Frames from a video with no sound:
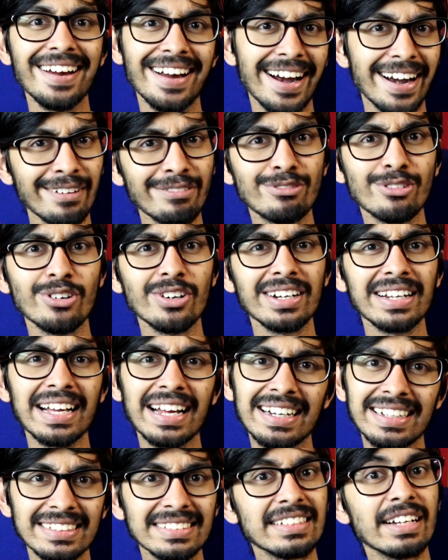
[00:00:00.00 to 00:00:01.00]
At 4k
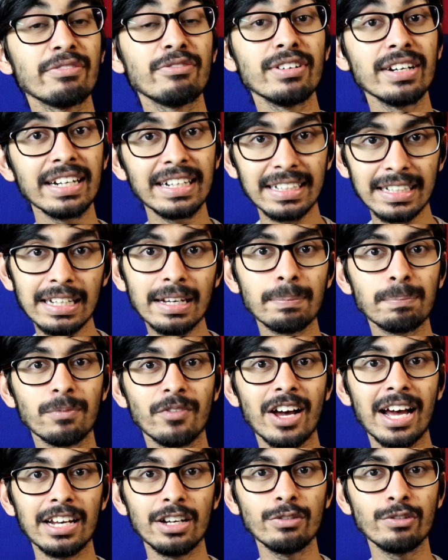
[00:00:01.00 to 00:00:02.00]
it is definitely a
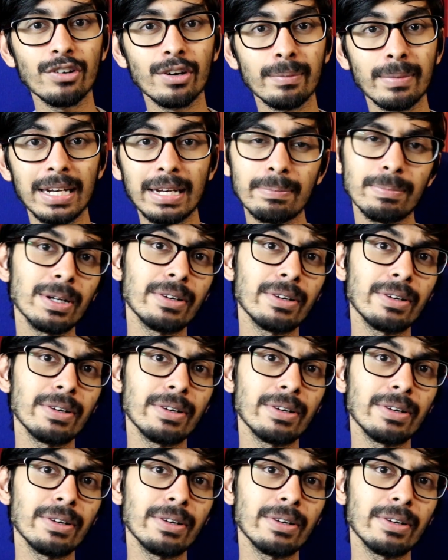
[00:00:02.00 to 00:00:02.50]
value for money,